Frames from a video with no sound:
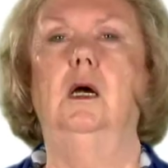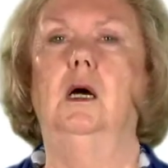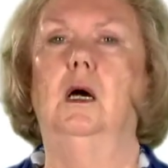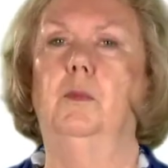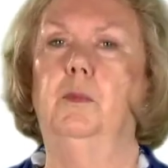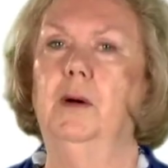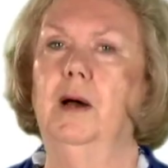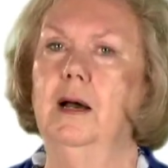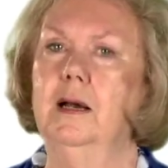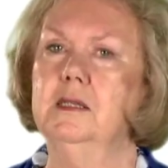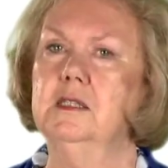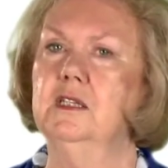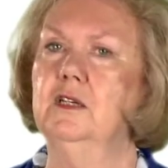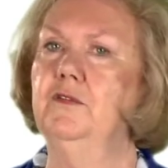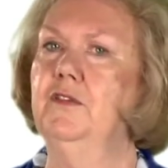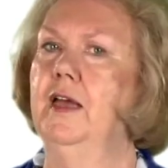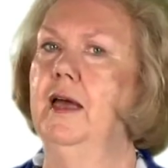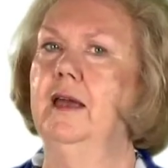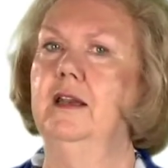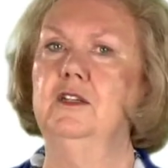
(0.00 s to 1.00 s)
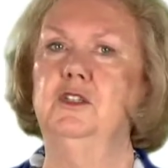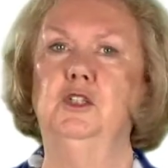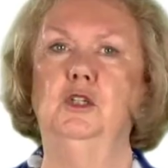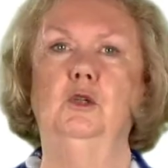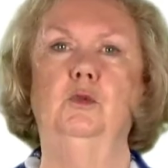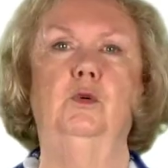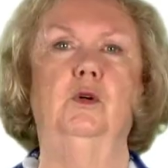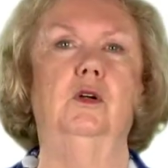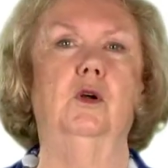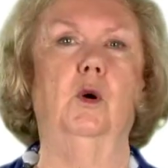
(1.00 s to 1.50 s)
A positive
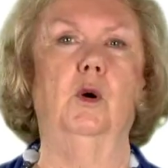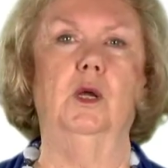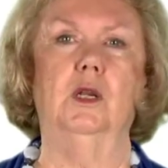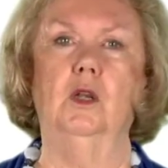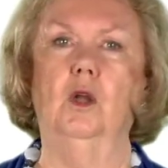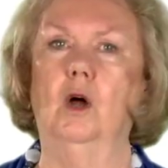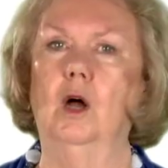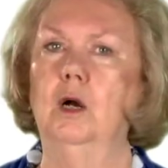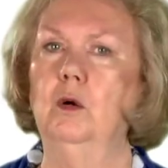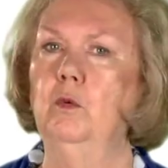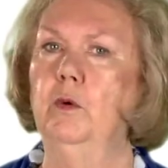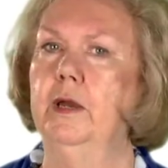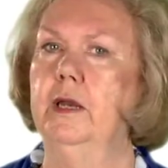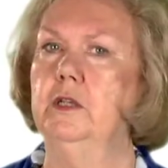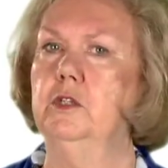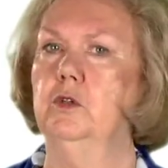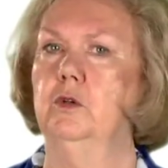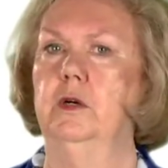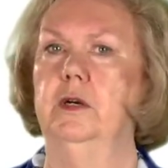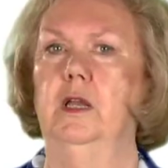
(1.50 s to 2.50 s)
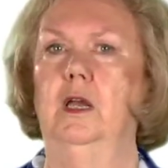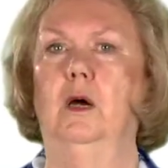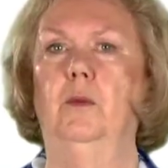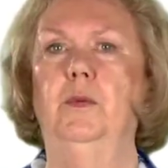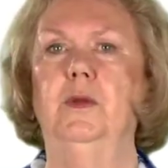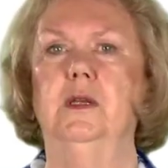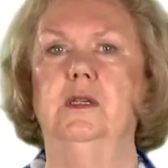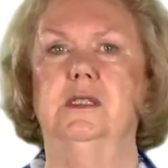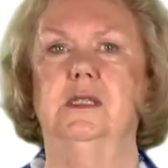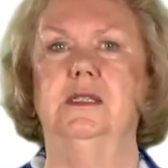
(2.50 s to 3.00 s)
attitude will go a long way toward
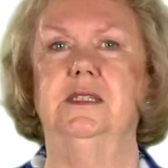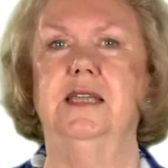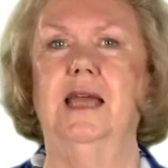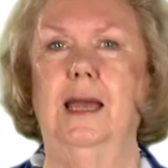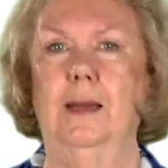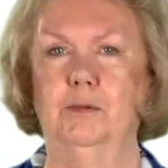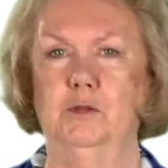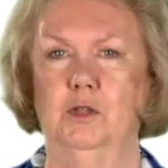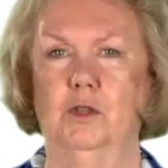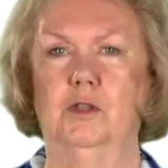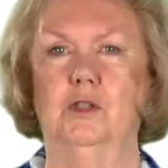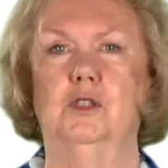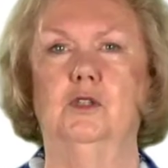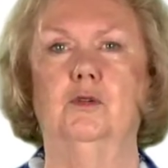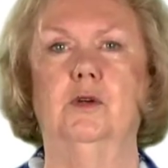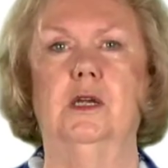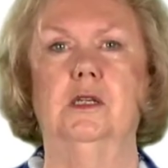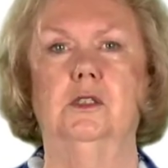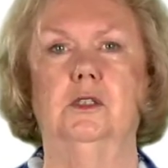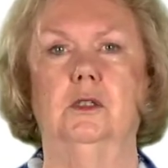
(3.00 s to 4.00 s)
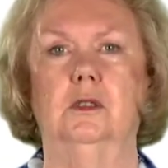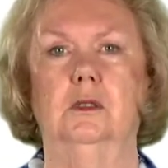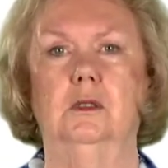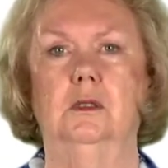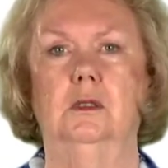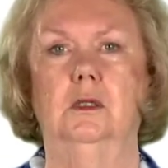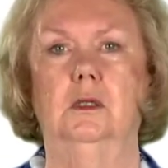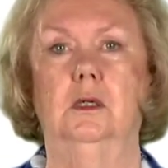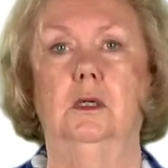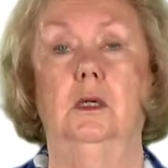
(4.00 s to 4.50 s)
helping us adapt to the stressor.
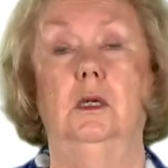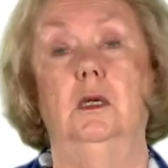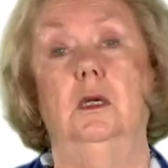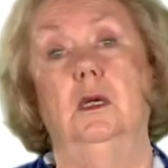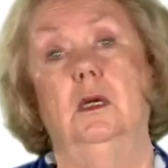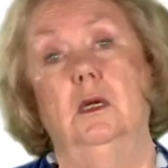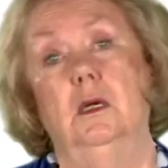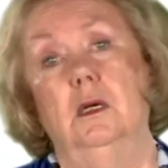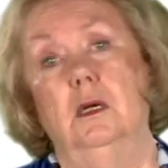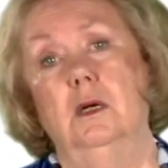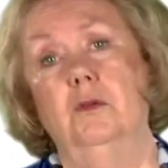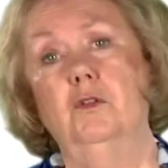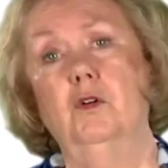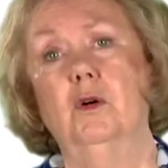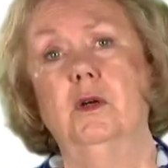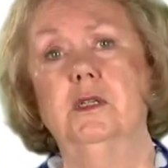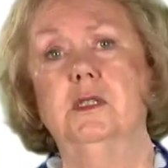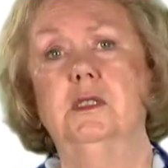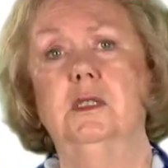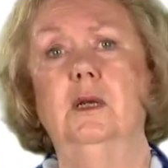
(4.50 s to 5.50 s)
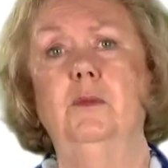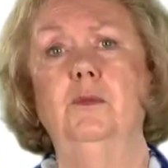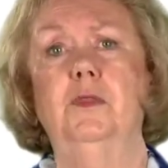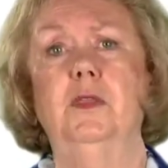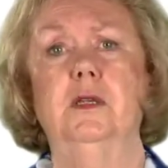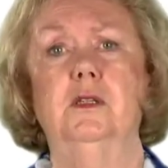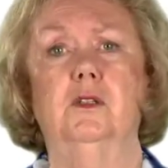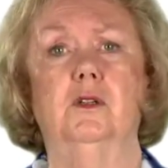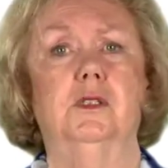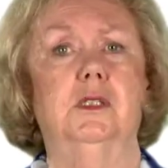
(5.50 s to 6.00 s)
Of course, some
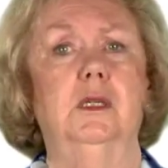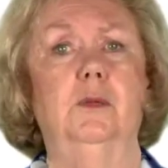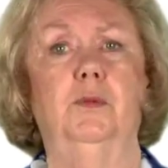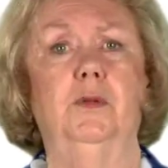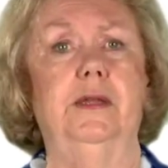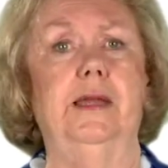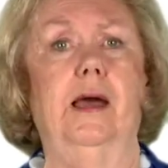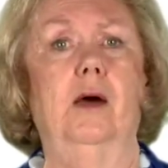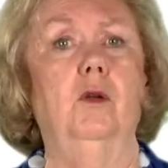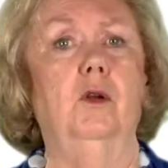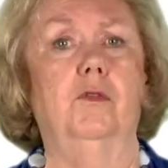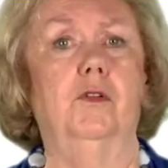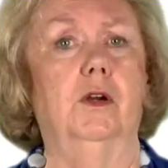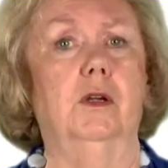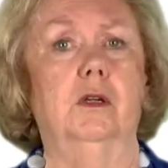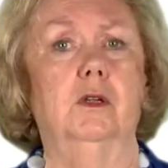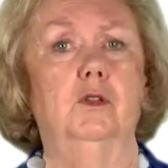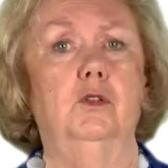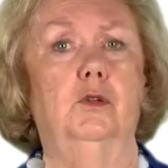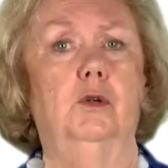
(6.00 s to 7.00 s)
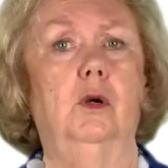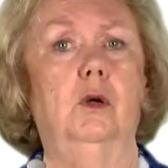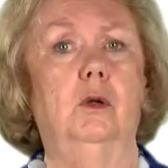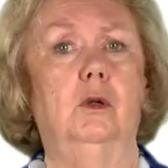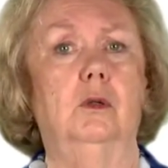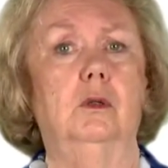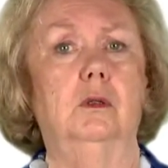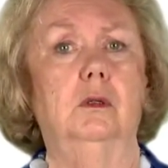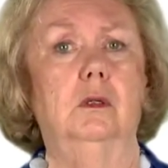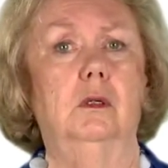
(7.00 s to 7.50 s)
things are simply out of our
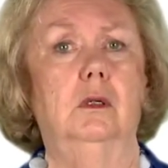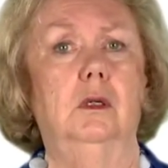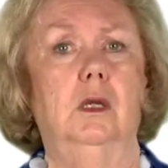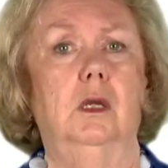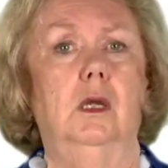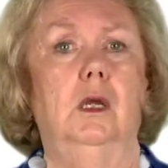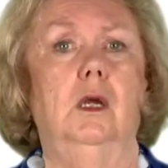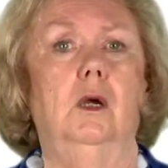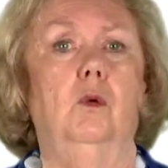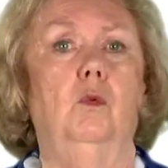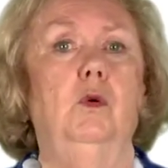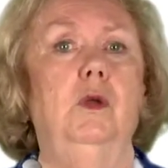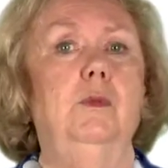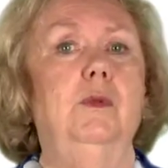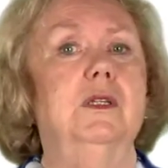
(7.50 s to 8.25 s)
control. We